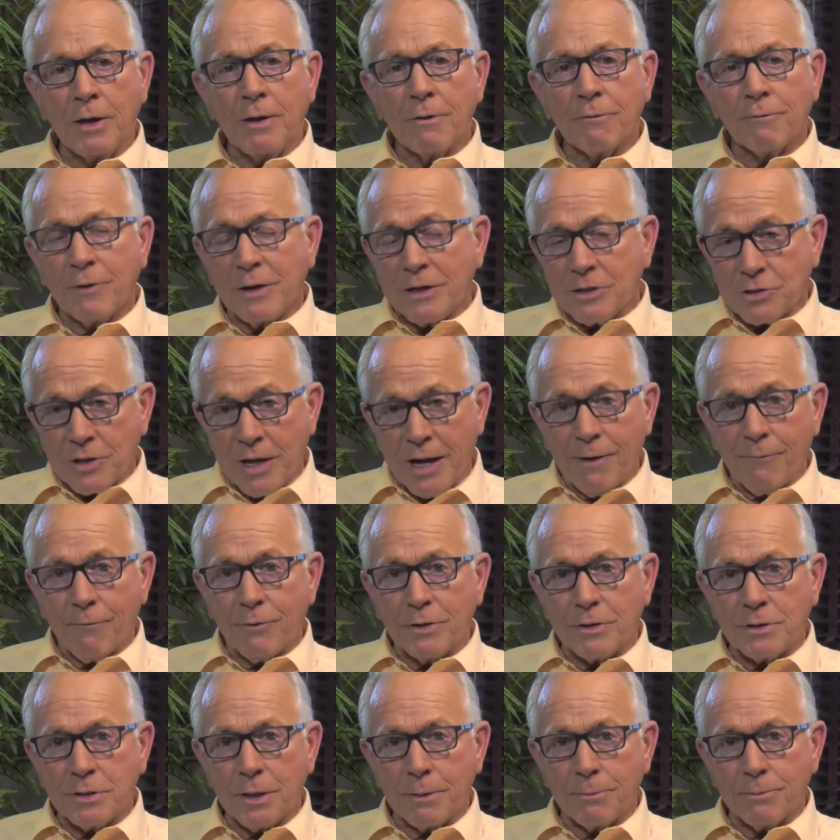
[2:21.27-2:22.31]
faced
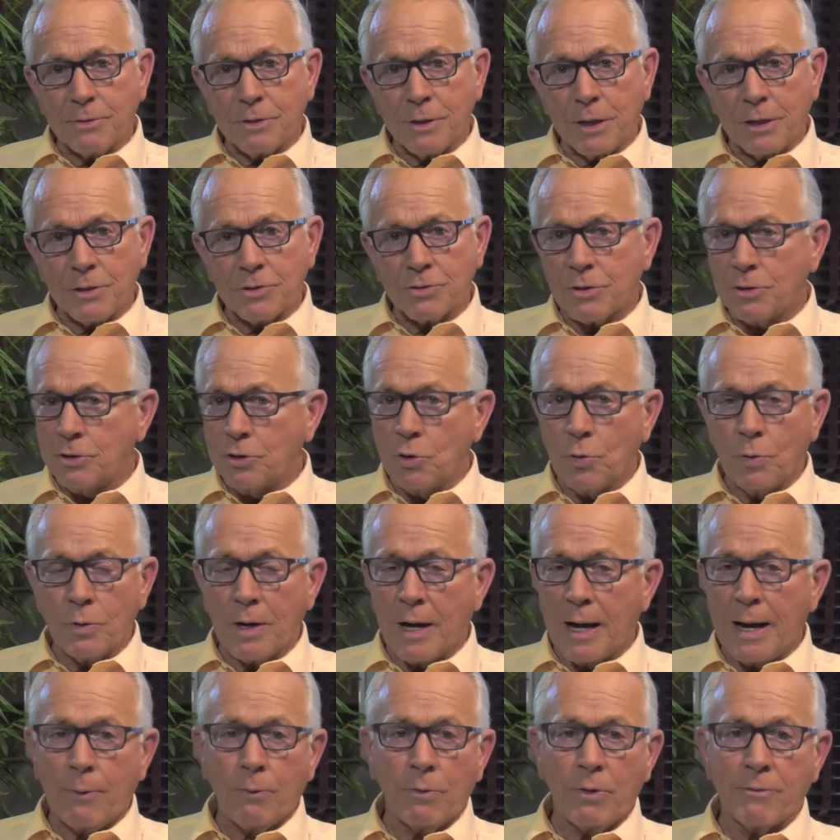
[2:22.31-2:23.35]
every temptation you and
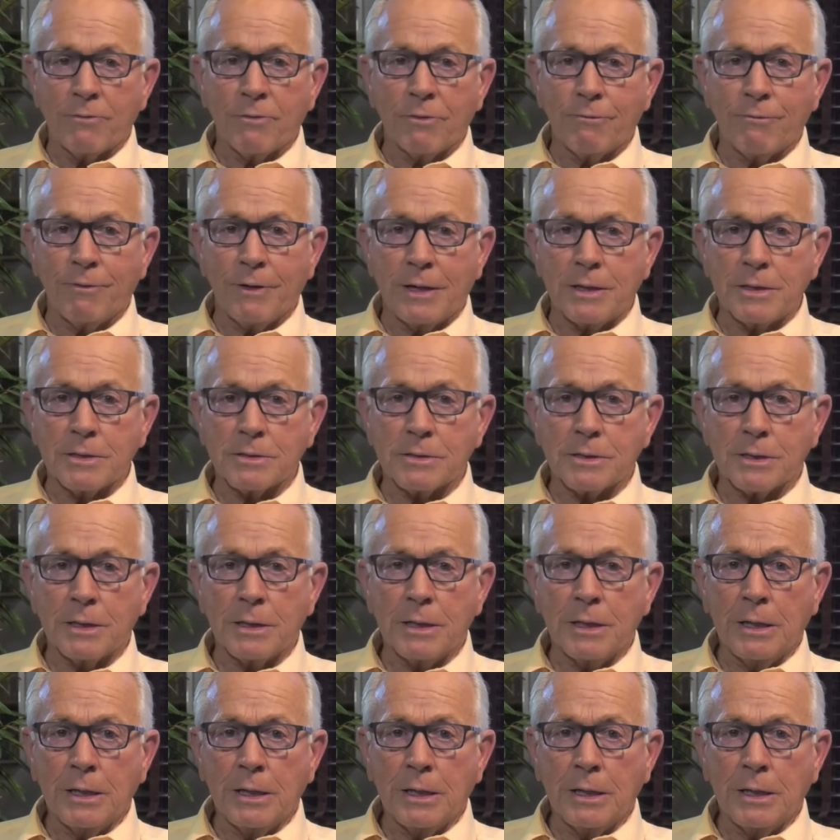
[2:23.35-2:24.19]
I will ever face.